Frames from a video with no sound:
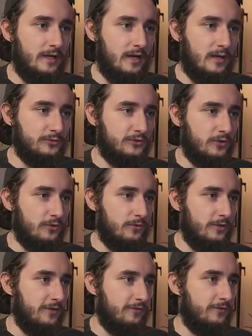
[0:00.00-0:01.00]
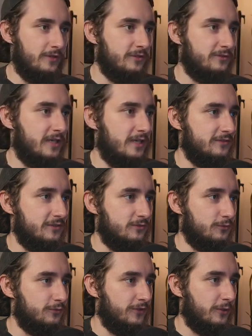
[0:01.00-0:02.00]
So if in this case this
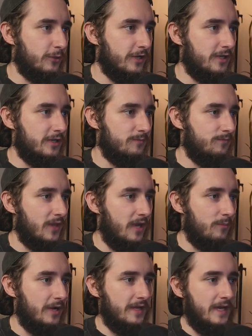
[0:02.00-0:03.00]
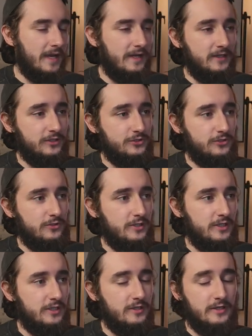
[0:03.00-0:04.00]
was for grid, I might add an issue
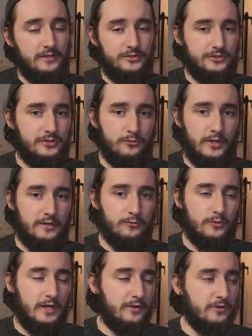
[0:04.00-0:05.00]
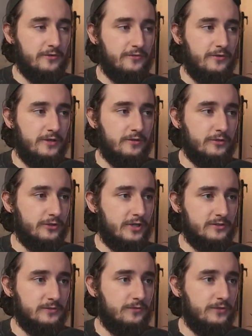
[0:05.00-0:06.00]
key, just a regular field or
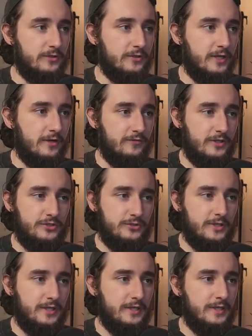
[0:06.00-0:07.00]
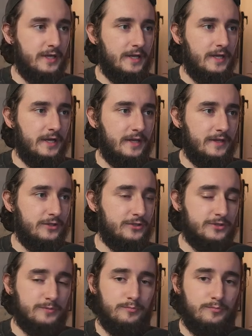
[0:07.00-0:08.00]
custom field of issue key, and then
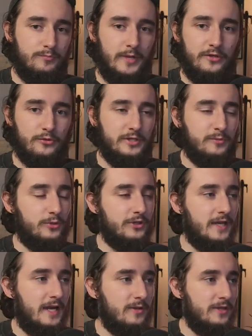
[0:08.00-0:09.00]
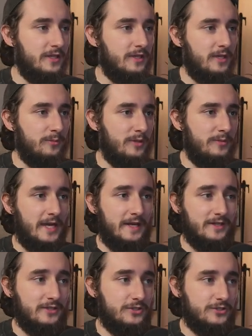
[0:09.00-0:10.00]
just manually input that, and then maybe add a
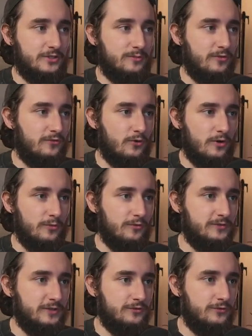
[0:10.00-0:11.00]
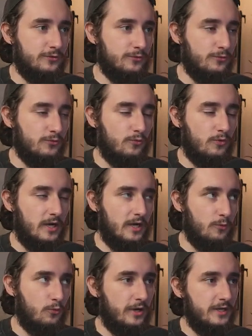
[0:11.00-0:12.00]
condition before it moves into
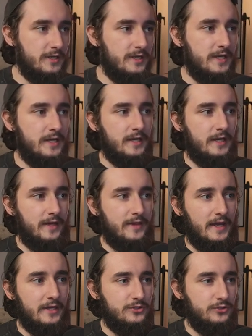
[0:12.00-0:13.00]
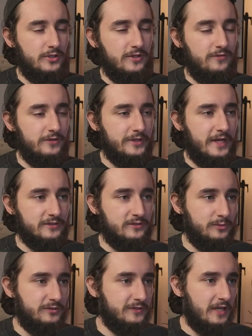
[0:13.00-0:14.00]
one. That issue key field has to
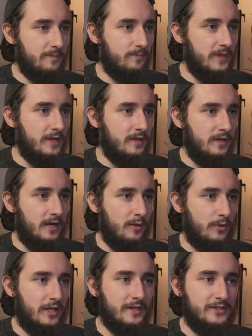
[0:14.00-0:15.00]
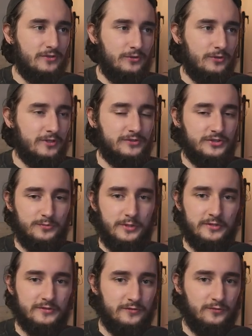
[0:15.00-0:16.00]
be set. But I like to do this just
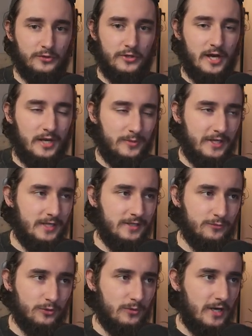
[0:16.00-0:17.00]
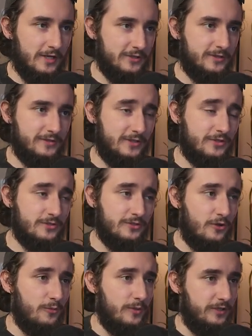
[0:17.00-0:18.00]
because it's fully automated and requires essentially
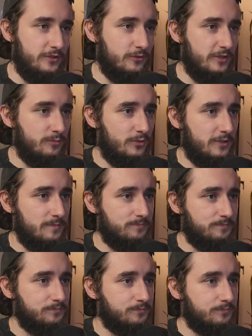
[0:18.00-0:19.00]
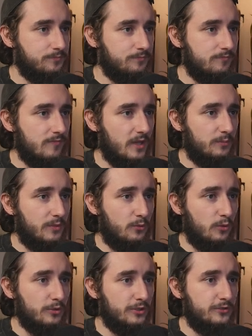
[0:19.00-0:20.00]
no manual input. But
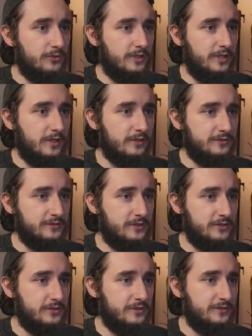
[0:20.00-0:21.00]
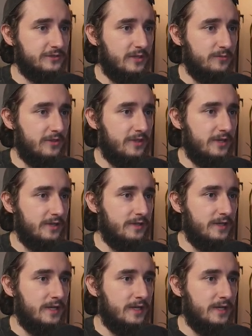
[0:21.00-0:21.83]
what we're doing here is essentially the same thing.